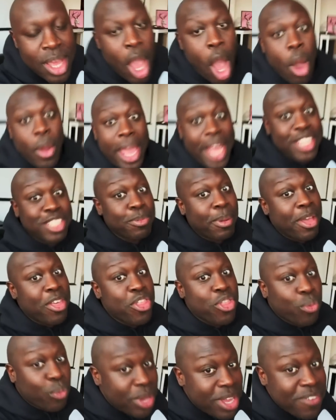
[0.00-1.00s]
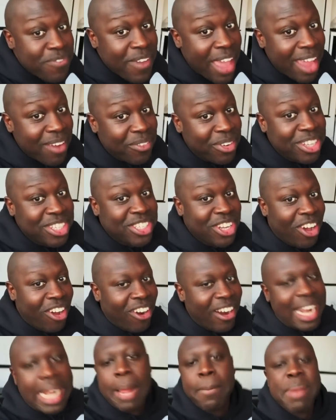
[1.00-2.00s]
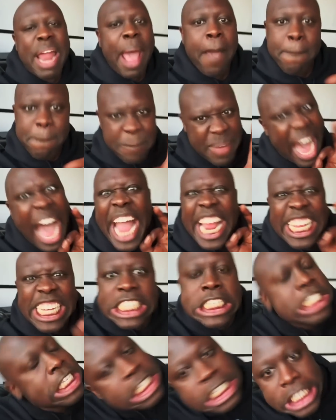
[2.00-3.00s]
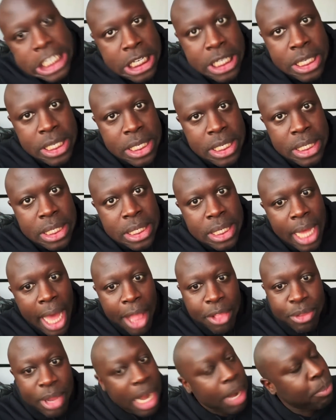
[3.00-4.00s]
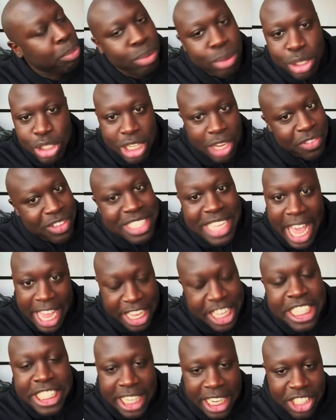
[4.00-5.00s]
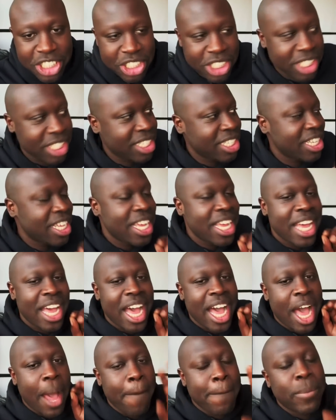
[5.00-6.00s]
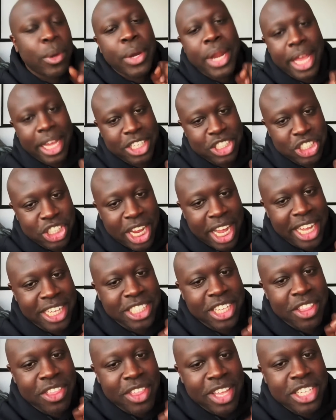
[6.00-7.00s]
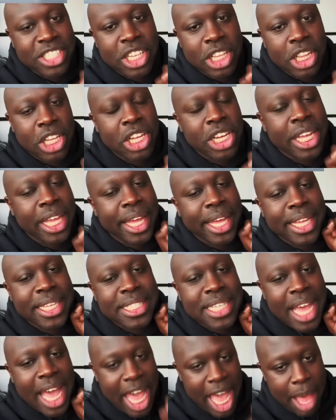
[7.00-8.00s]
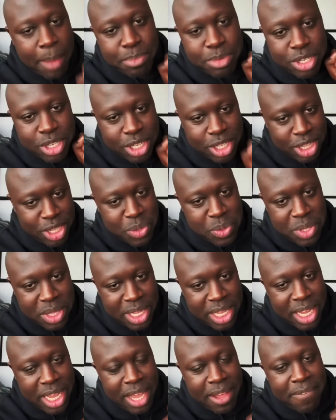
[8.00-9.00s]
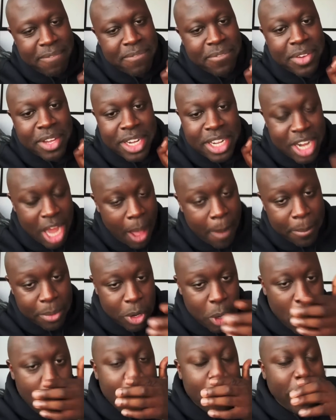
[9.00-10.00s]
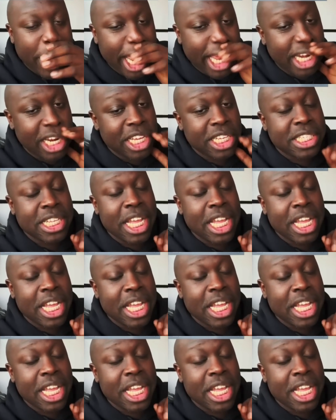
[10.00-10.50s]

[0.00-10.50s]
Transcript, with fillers: okay, so my three favorites are, and I'm not biased. I do not appreciate these accusations. Uh, Monét X Change. This look is absolutely phenomenal. Monet looks